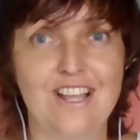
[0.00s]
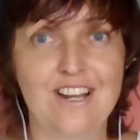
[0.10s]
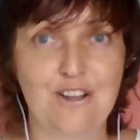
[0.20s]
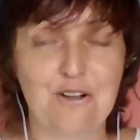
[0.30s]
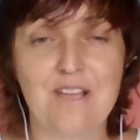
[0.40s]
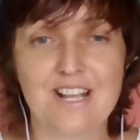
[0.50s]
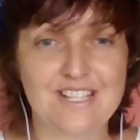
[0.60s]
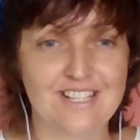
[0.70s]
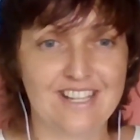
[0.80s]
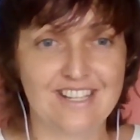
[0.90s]
not
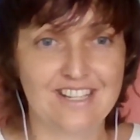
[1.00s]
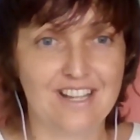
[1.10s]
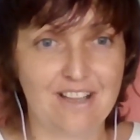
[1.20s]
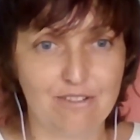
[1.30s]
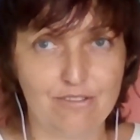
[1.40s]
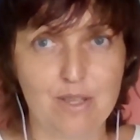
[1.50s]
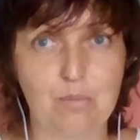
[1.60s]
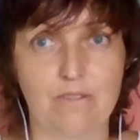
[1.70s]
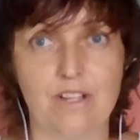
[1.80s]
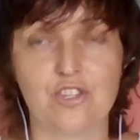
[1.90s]
vaccinated. Didn't have a flea
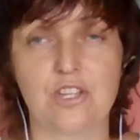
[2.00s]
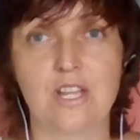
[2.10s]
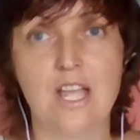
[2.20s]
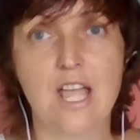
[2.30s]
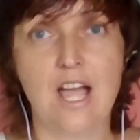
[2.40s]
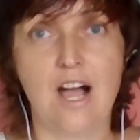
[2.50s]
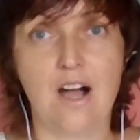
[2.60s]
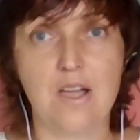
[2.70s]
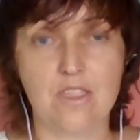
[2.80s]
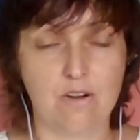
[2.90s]
prevention.
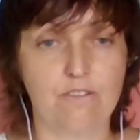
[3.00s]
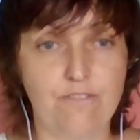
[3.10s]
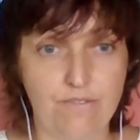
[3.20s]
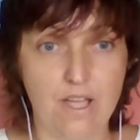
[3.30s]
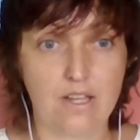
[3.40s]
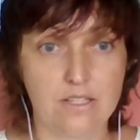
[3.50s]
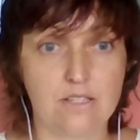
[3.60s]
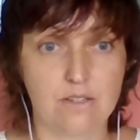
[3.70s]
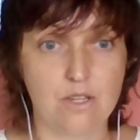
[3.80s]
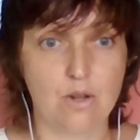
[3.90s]
And they're fed,
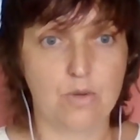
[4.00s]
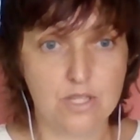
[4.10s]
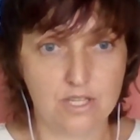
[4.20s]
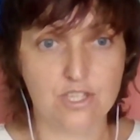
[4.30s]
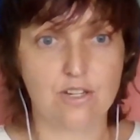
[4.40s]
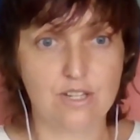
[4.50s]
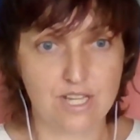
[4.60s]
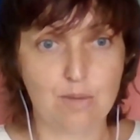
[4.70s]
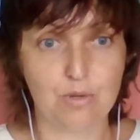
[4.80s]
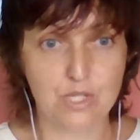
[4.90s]
what's considered
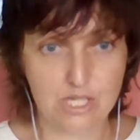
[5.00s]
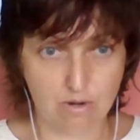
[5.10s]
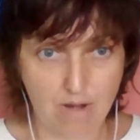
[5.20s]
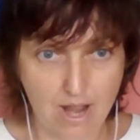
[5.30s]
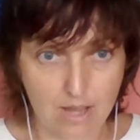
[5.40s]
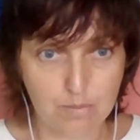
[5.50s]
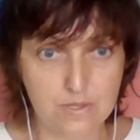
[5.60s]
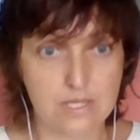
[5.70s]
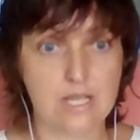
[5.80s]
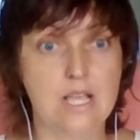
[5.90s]
table
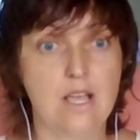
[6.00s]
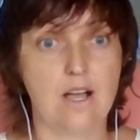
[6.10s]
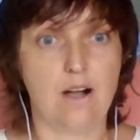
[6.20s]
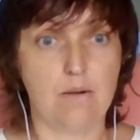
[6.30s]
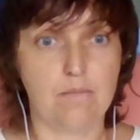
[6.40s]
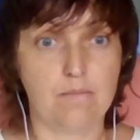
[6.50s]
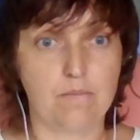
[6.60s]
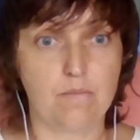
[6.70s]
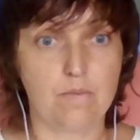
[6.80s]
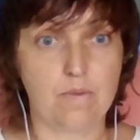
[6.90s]
scraps. And
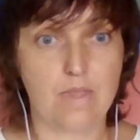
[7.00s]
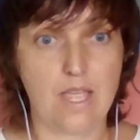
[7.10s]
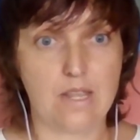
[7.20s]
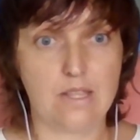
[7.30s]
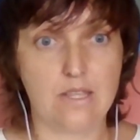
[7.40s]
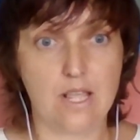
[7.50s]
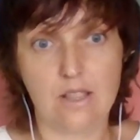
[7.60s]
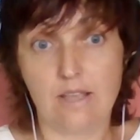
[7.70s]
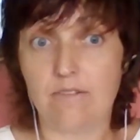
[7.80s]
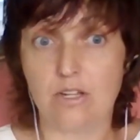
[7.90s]
they
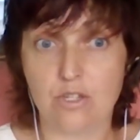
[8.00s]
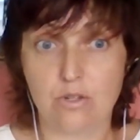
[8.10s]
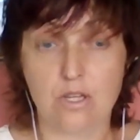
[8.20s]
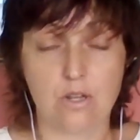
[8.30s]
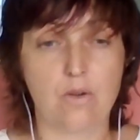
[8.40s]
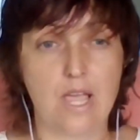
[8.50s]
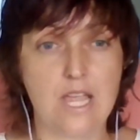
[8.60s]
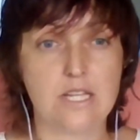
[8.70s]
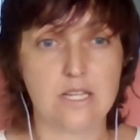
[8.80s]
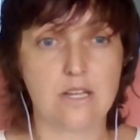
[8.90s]
lived into,
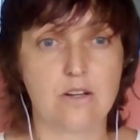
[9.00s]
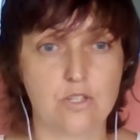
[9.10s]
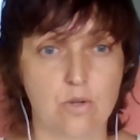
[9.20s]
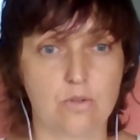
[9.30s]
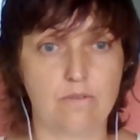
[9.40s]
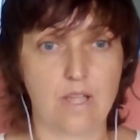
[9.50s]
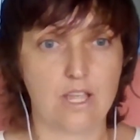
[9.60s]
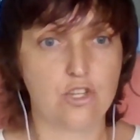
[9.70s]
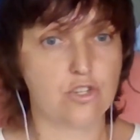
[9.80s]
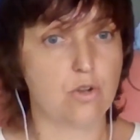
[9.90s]
18 years old of
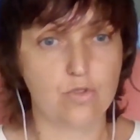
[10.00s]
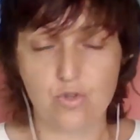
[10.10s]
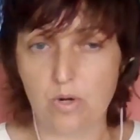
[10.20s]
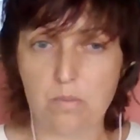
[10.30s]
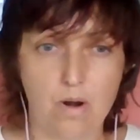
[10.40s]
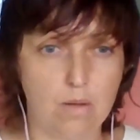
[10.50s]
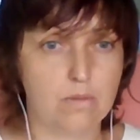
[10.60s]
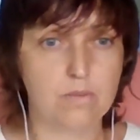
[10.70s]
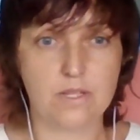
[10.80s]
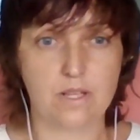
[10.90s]
age, no joint
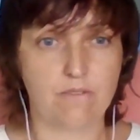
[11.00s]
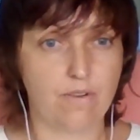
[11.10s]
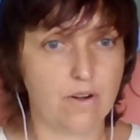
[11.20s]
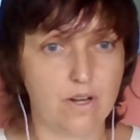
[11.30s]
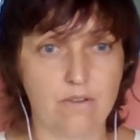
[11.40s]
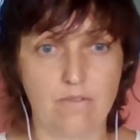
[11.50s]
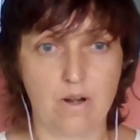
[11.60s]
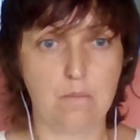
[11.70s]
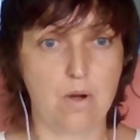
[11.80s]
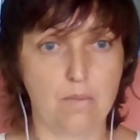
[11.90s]
problems, like very,
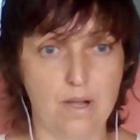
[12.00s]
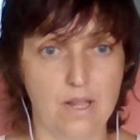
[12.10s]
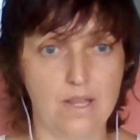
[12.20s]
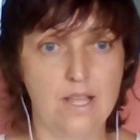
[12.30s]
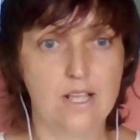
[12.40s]
very mobile.